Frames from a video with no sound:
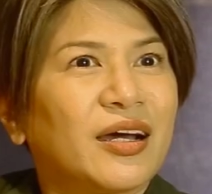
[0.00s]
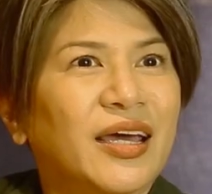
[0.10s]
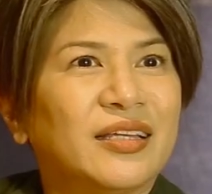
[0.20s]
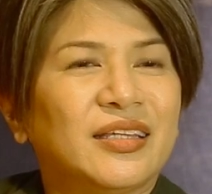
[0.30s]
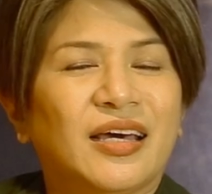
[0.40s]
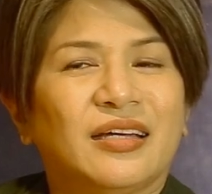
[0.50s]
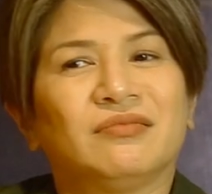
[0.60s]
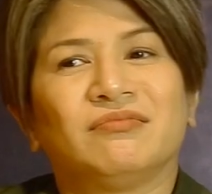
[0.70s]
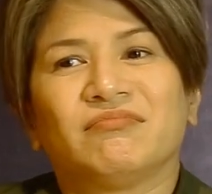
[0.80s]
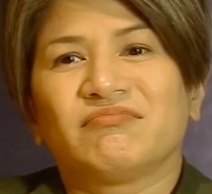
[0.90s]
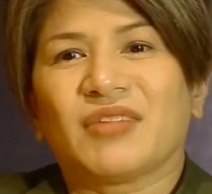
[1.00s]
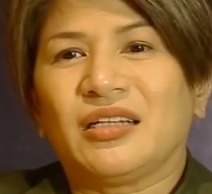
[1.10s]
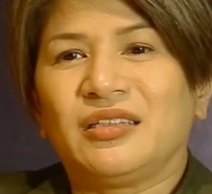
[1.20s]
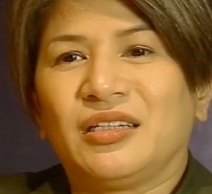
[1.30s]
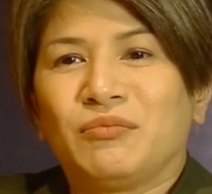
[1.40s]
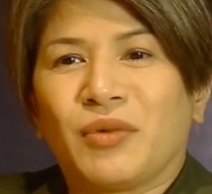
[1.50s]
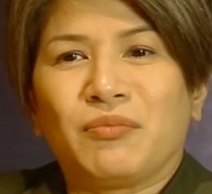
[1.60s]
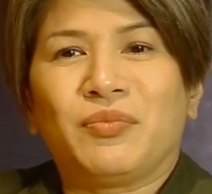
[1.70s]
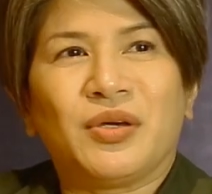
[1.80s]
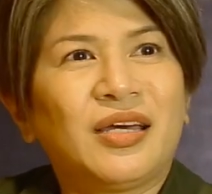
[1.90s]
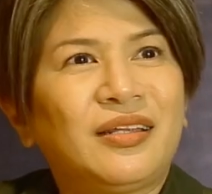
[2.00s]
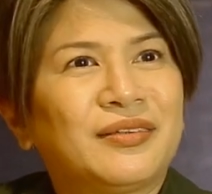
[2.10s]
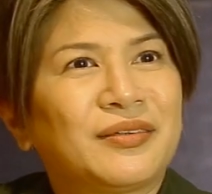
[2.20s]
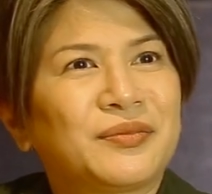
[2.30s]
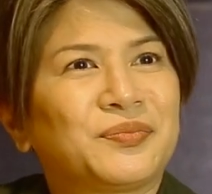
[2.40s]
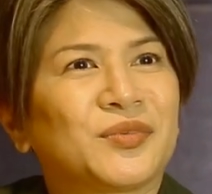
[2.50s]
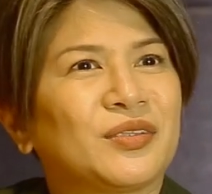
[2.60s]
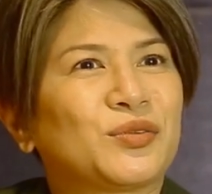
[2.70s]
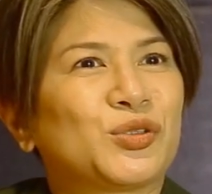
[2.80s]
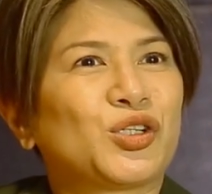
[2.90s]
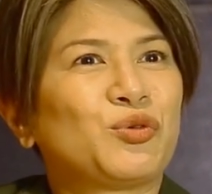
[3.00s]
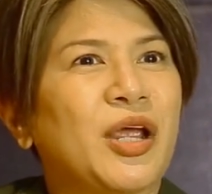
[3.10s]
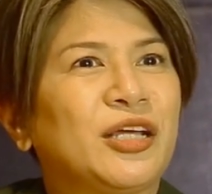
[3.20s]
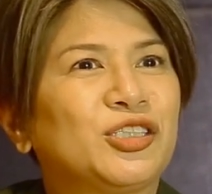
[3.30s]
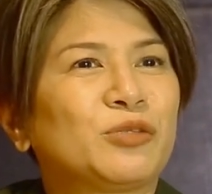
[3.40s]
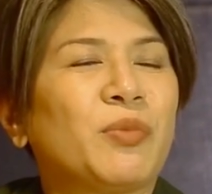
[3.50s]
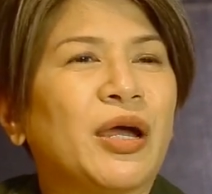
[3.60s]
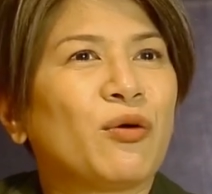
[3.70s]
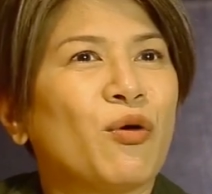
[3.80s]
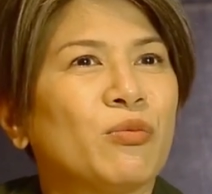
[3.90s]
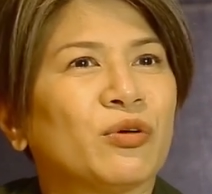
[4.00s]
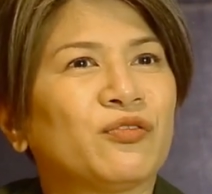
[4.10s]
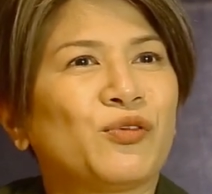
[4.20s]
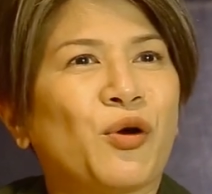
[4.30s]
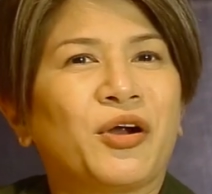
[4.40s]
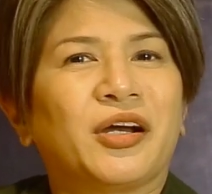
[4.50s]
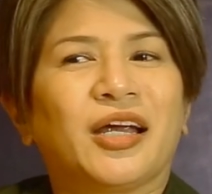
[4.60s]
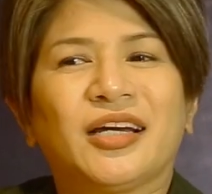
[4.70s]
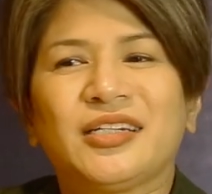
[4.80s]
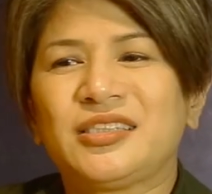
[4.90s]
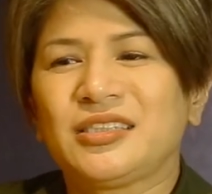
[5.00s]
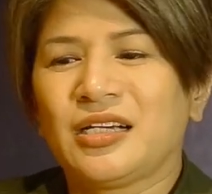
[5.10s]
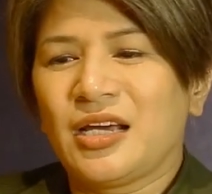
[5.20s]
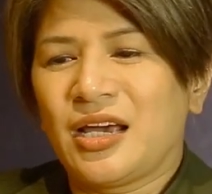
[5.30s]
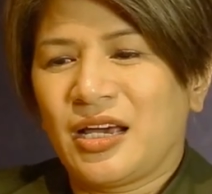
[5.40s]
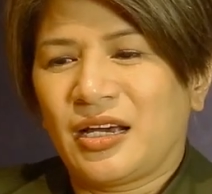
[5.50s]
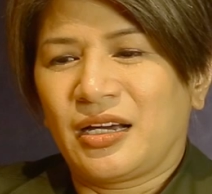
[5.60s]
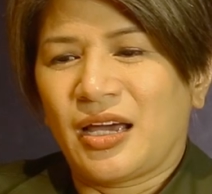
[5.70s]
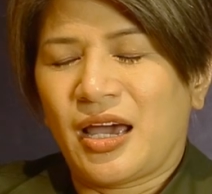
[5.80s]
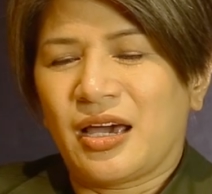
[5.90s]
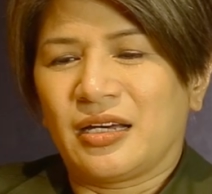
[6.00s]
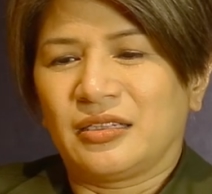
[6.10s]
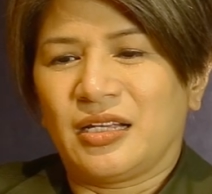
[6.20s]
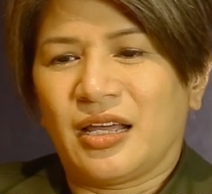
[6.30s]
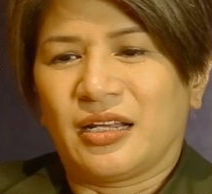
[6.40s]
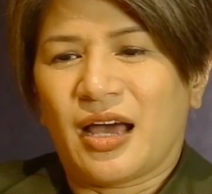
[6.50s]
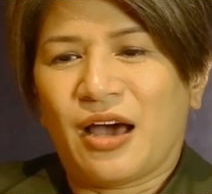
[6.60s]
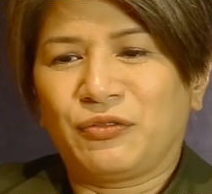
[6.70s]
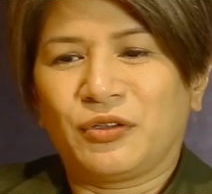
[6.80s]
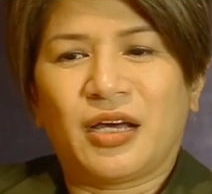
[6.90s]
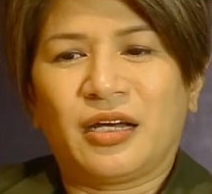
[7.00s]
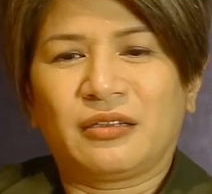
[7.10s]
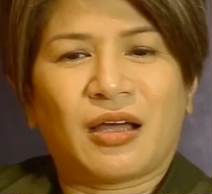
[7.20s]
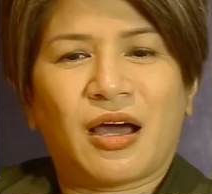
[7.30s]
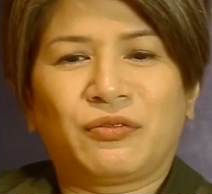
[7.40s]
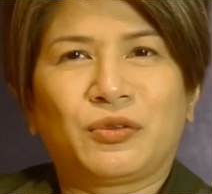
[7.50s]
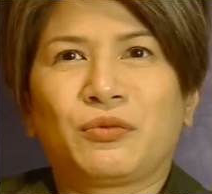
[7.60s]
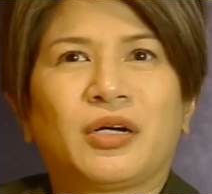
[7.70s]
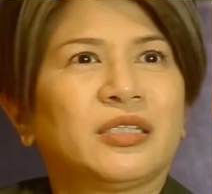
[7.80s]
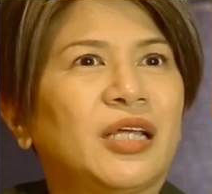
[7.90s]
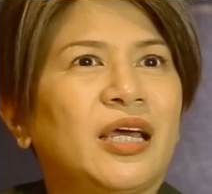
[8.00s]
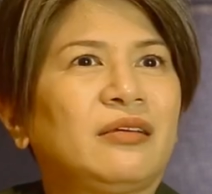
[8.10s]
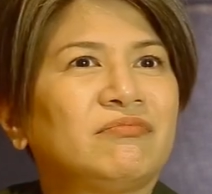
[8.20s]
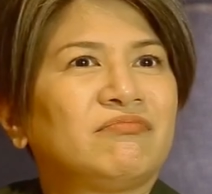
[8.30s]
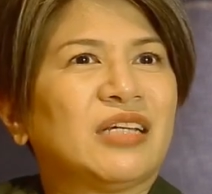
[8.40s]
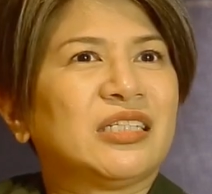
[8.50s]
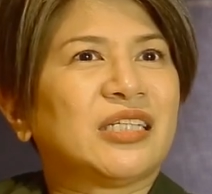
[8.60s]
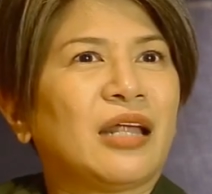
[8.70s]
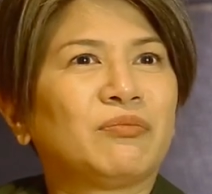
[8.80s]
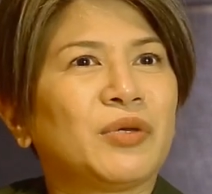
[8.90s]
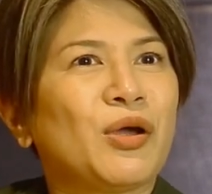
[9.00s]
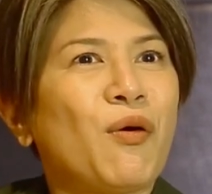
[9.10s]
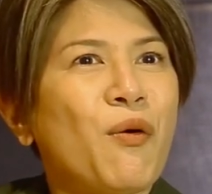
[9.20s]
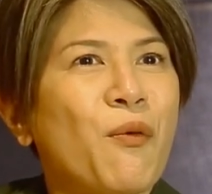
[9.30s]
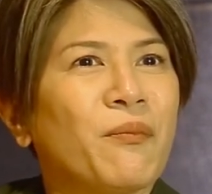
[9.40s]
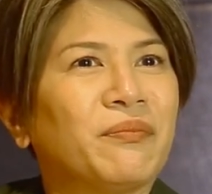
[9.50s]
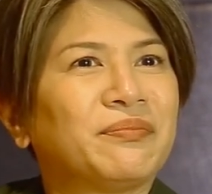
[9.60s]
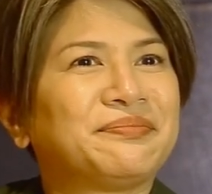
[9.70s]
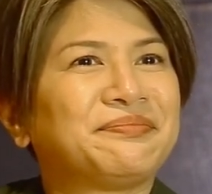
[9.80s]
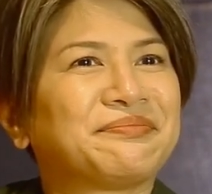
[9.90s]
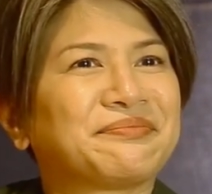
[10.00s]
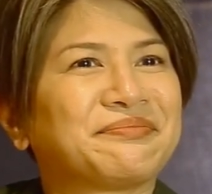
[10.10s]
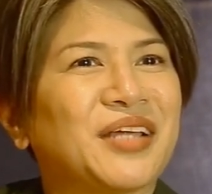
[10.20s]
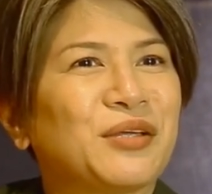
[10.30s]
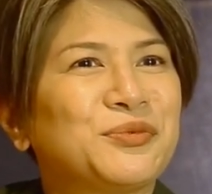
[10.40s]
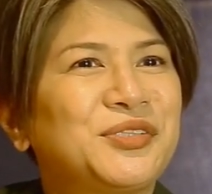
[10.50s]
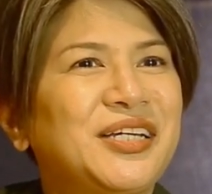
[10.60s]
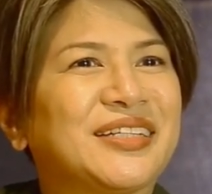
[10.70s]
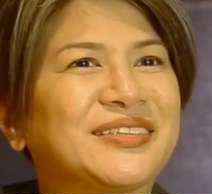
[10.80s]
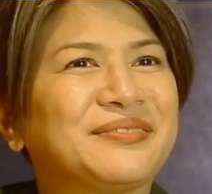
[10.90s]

And then I did my bit. It was arranged by Homer Flores. And then after that, after one take, they sent me home. That was it.